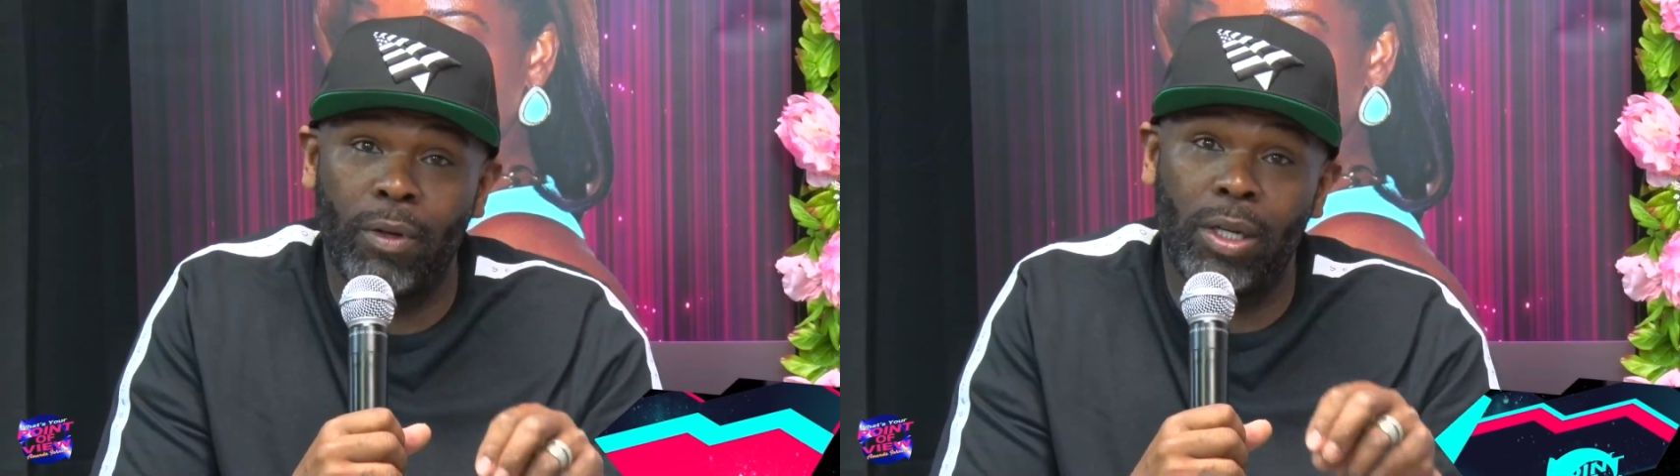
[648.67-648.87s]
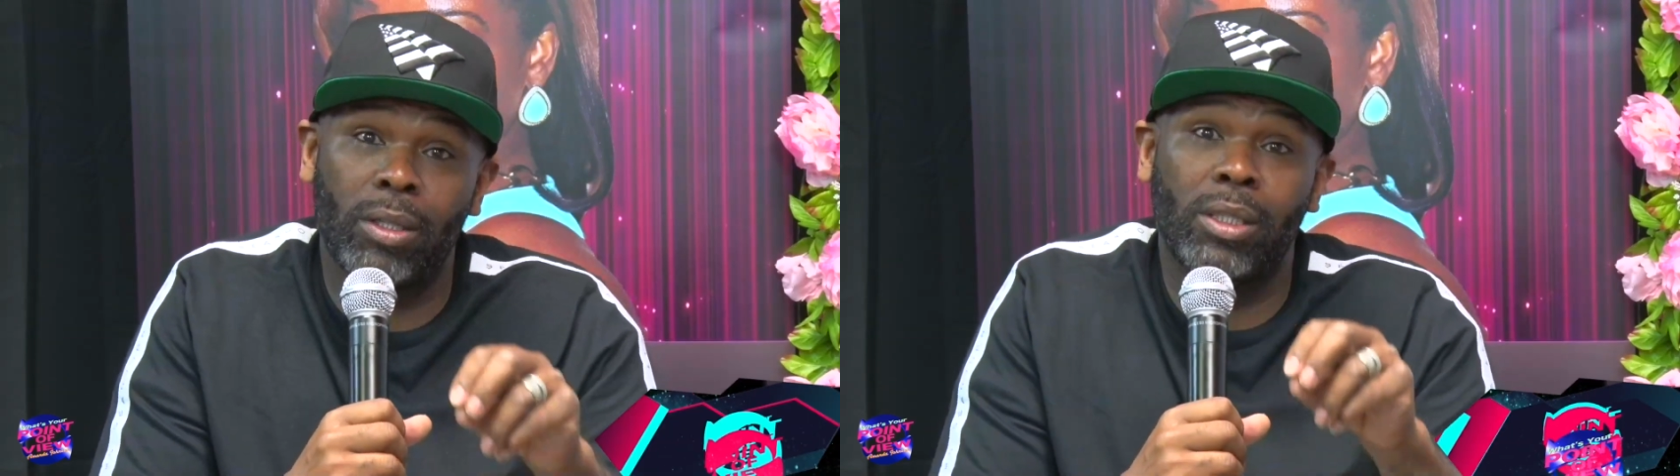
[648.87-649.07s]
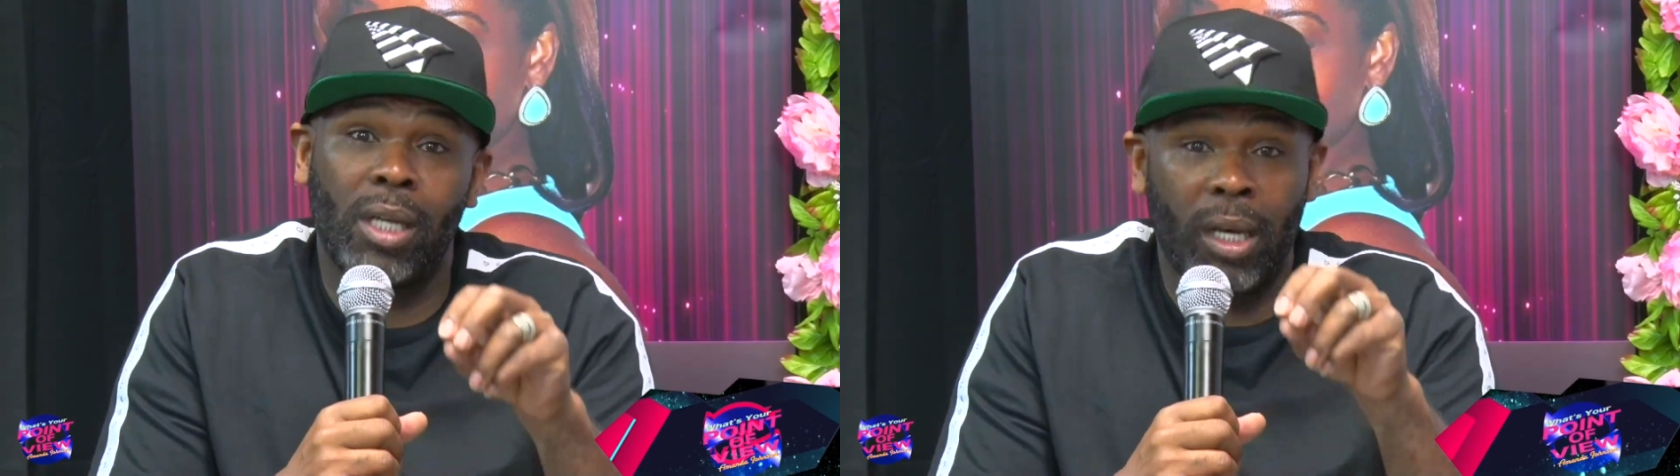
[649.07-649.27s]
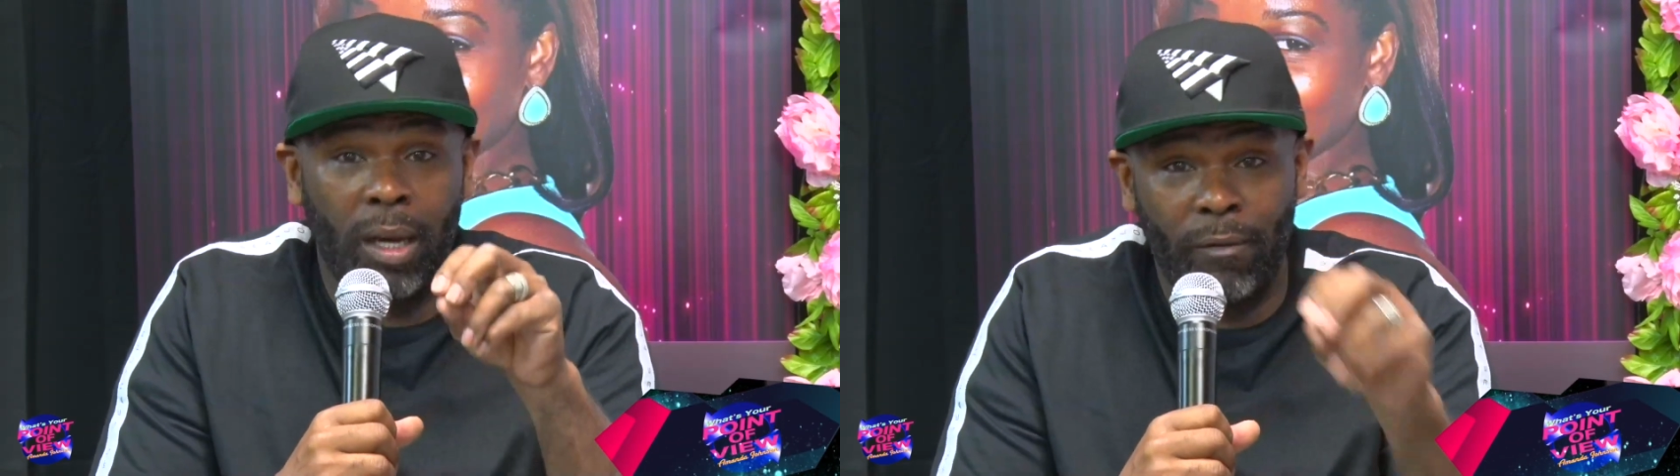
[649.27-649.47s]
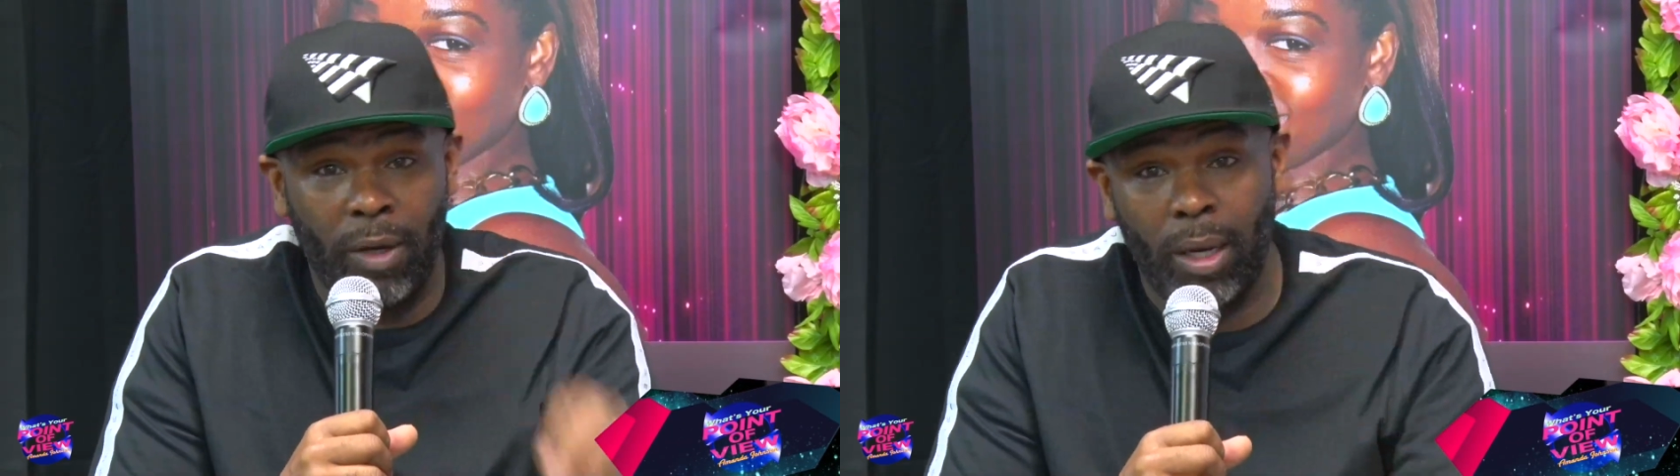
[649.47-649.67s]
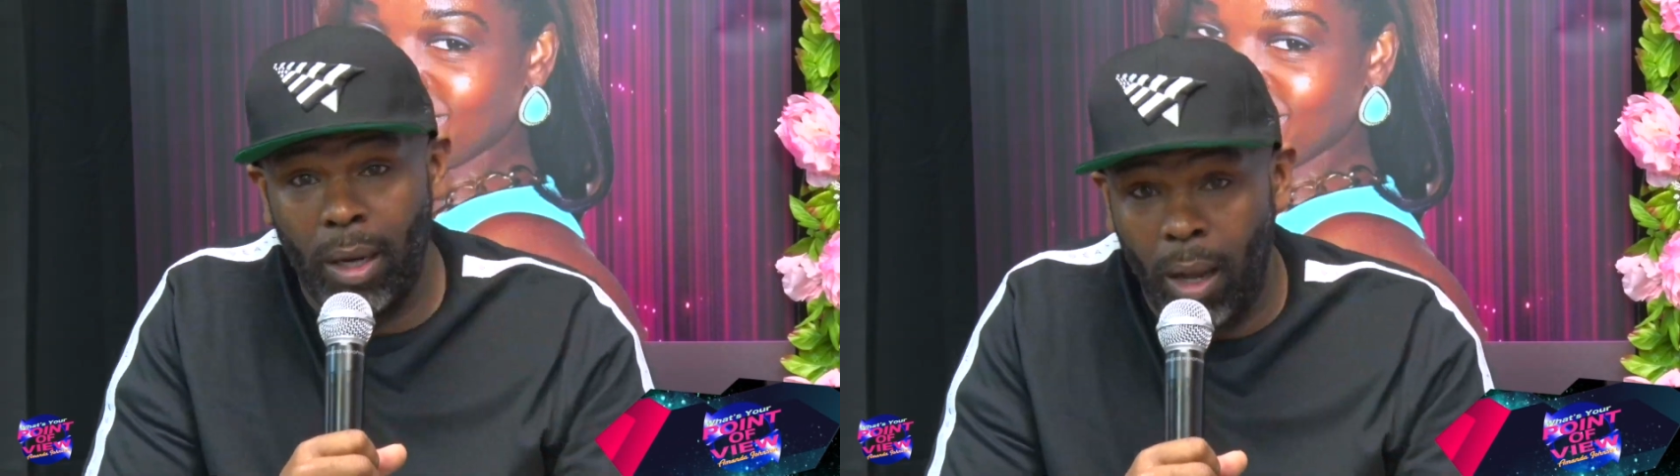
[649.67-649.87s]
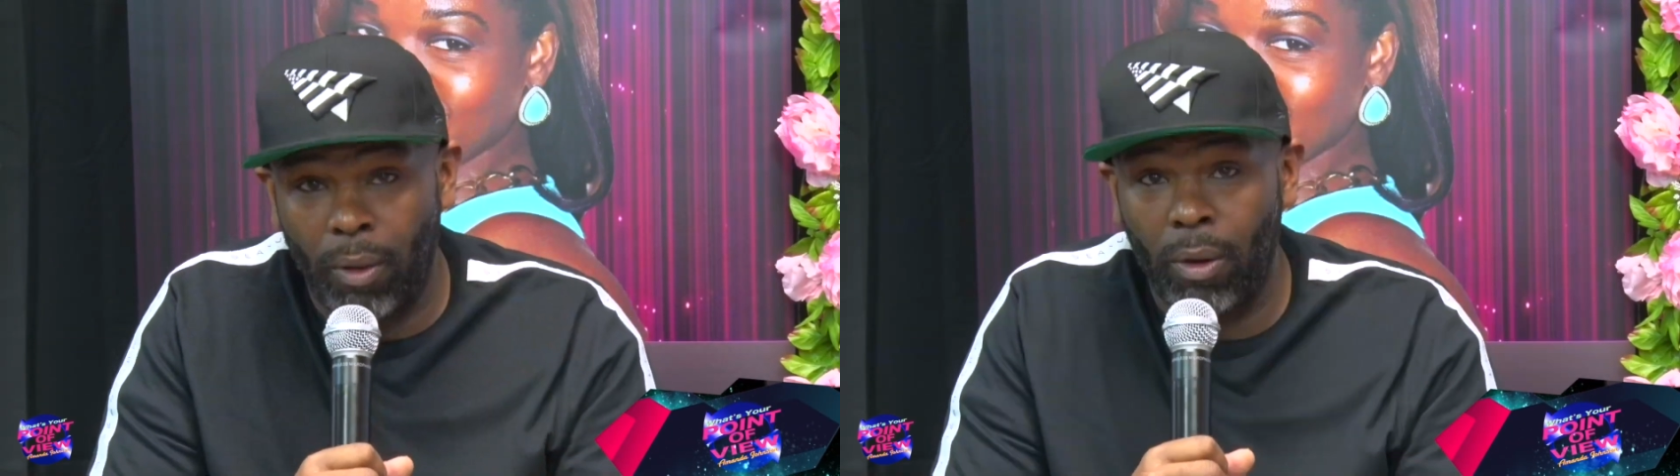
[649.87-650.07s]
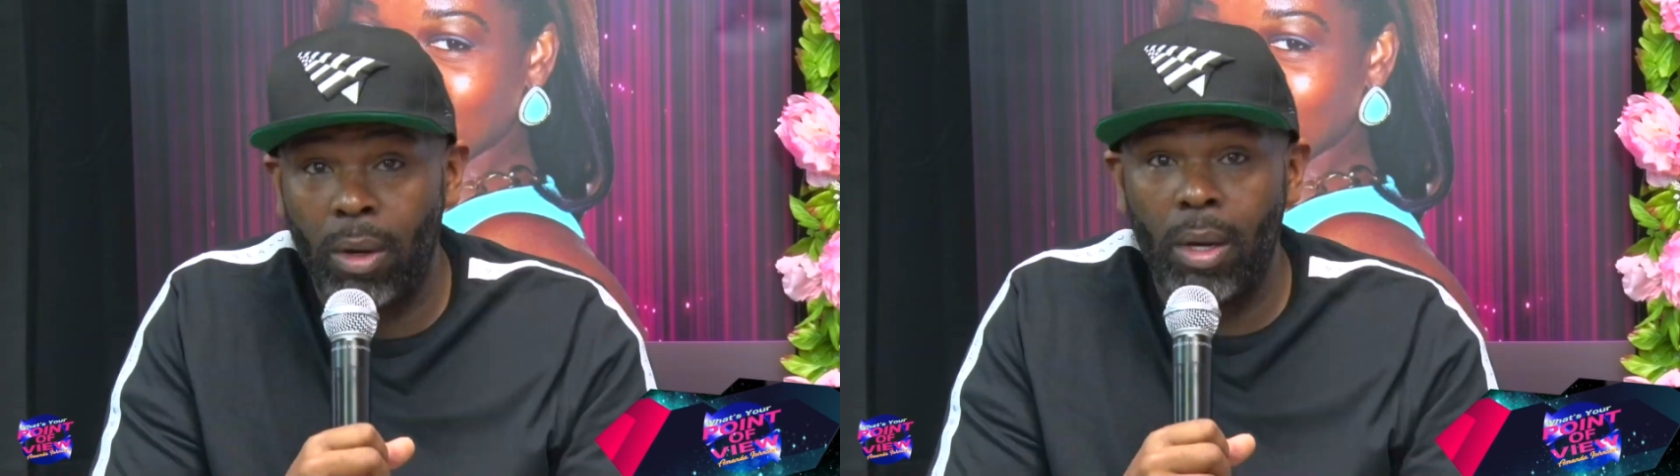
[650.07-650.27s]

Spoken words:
your significant other